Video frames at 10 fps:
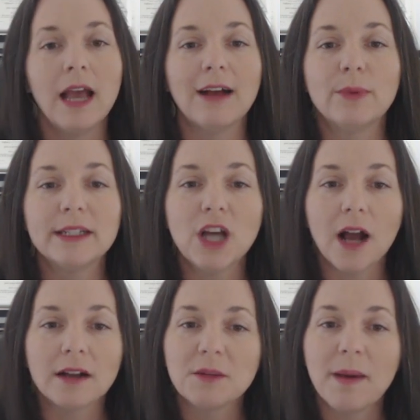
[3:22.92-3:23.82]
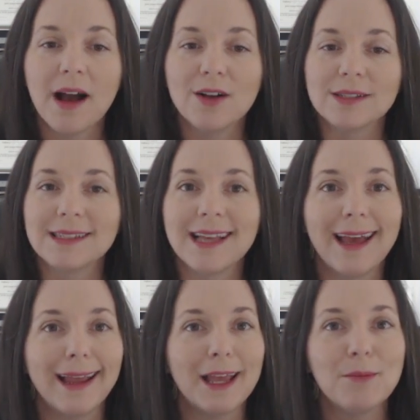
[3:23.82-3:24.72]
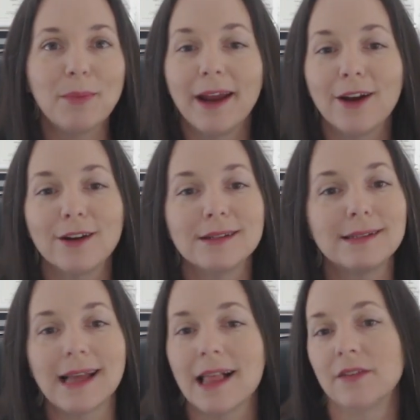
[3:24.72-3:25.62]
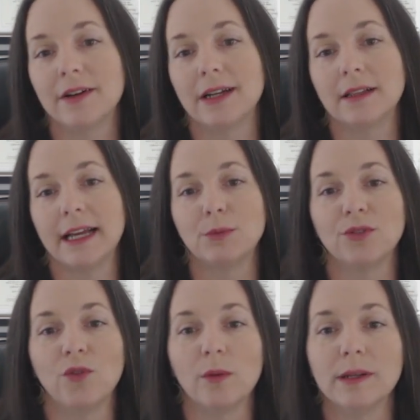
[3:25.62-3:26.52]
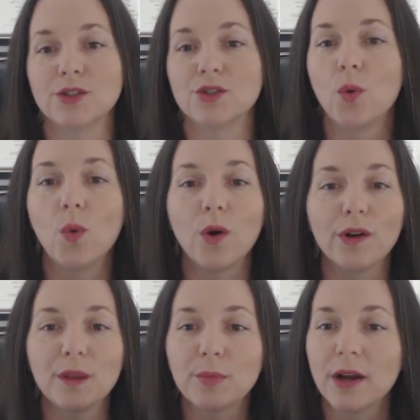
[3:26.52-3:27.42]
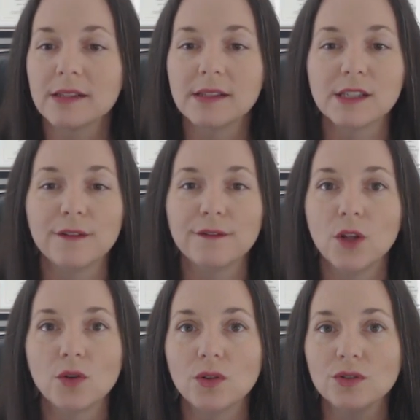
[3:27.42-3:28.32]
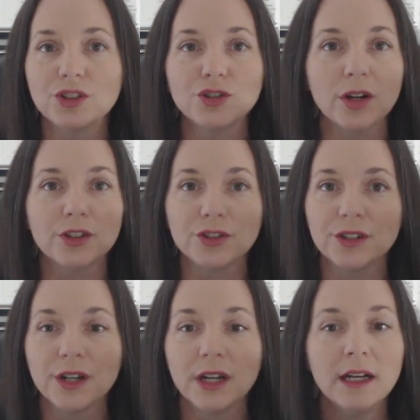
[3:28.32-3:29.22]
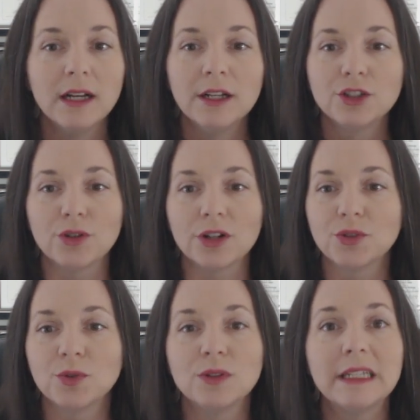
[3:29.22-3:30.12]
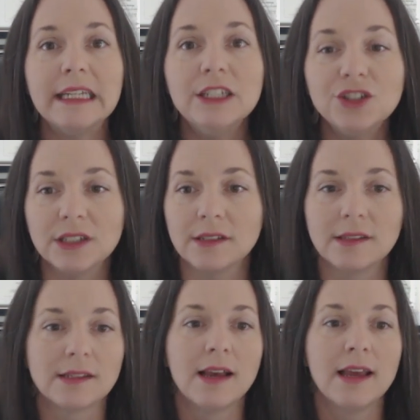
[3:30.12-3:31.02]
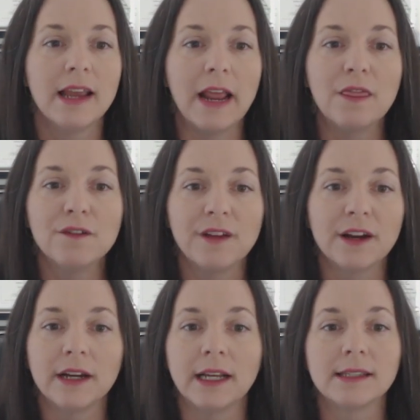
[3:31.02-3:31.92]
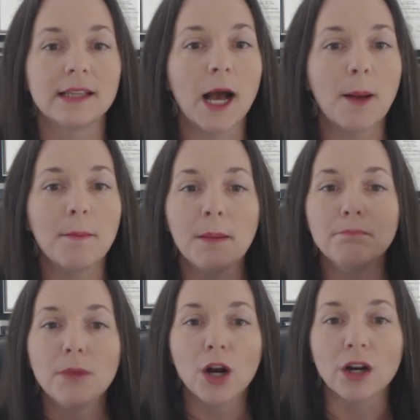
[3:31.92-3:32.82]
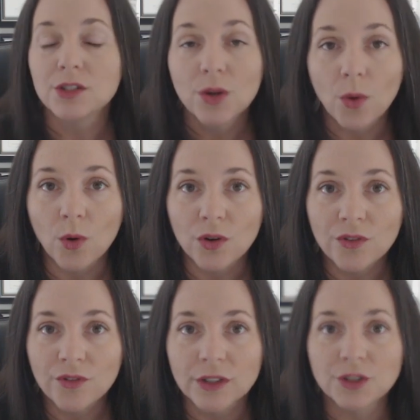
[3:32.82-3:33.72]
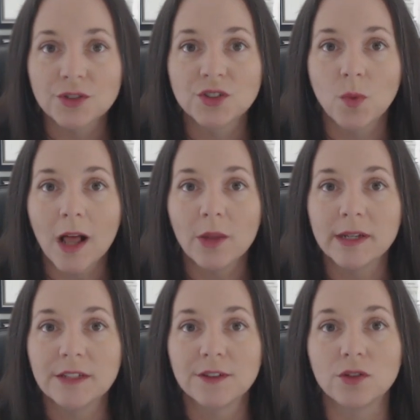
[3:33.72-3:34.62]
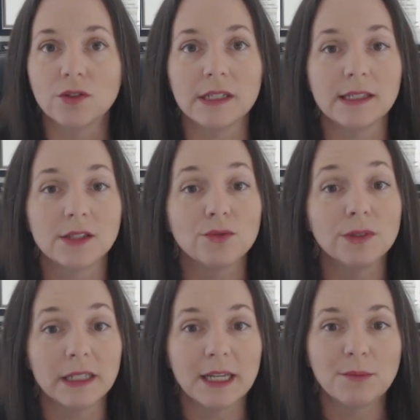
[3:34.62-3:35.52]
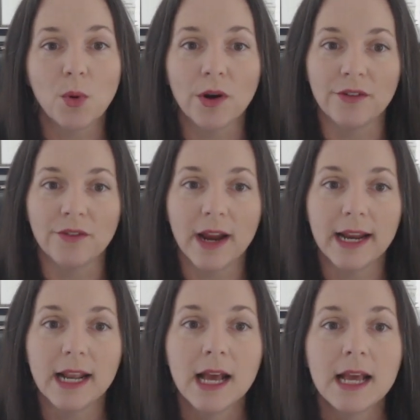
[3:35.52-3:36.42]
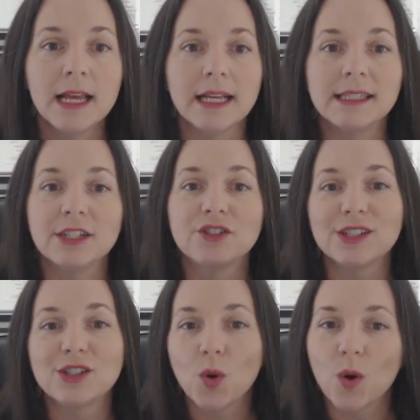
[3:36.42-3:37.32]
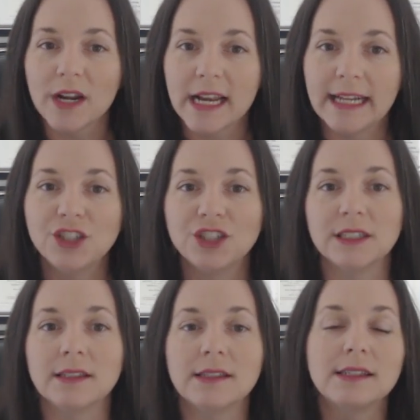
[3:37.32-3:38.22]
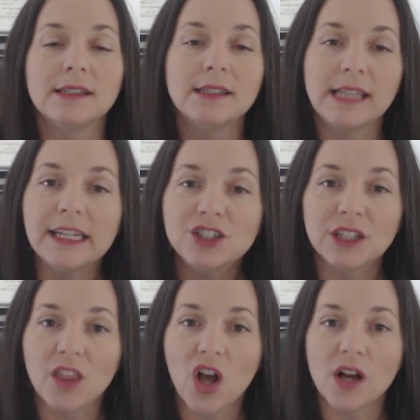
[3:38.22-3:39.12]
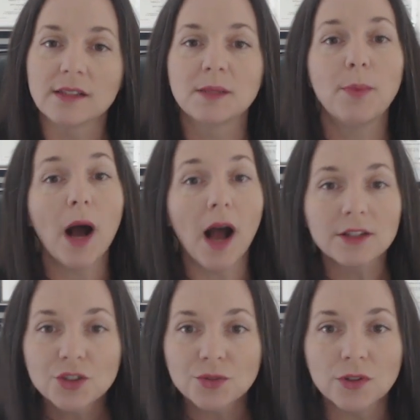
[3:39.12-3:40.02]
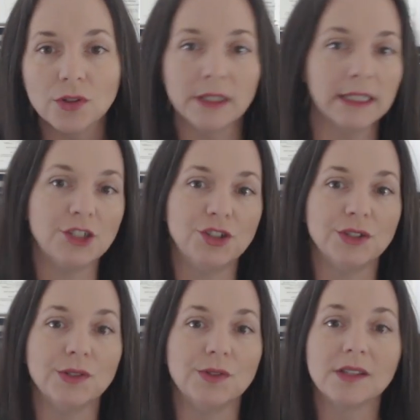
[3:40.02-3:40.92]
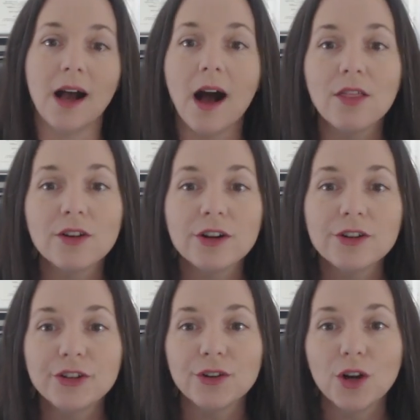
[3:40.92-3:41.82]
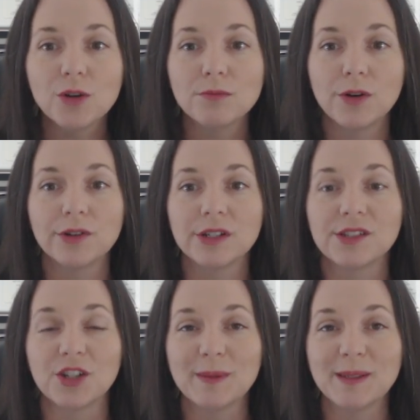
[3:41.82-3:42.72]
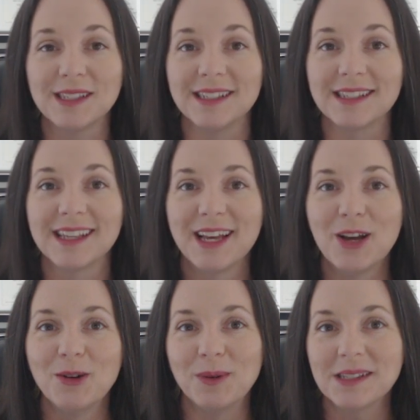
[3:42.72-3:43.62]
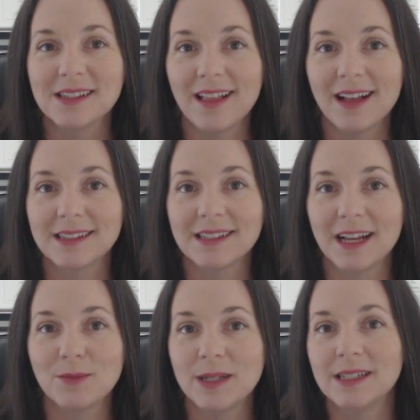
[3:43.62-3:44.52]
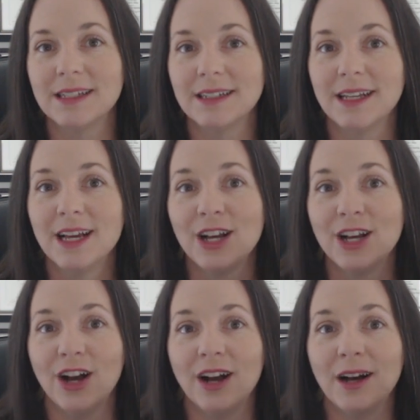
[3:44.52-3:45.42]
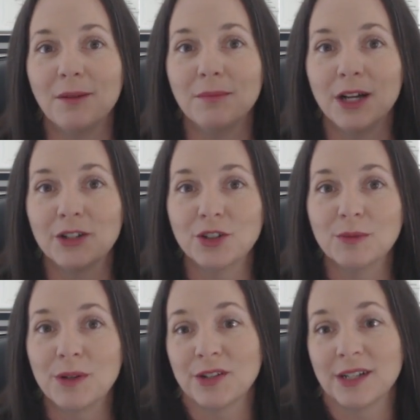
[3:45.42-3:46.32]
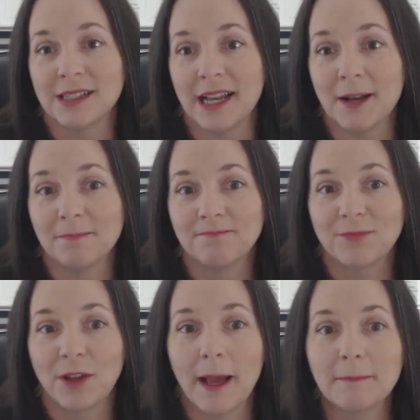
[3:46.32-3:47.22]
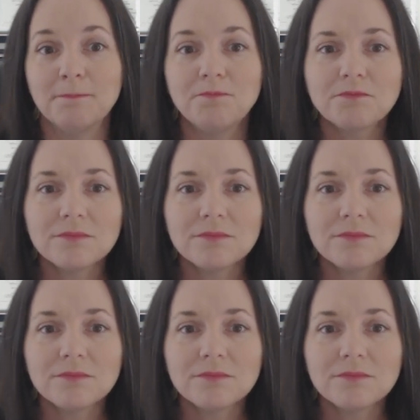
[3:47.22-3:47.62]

Have we talked about, say, impaired salivary gland performance or the presence of local structural lesions in the pharynx, marked oral pharyngeal swallowing difficulties, really important, right? Is there discoordination, sensation loss, postural issues, other neuromotor disturbances? When's the last time we did a neuromotor exam? Okay,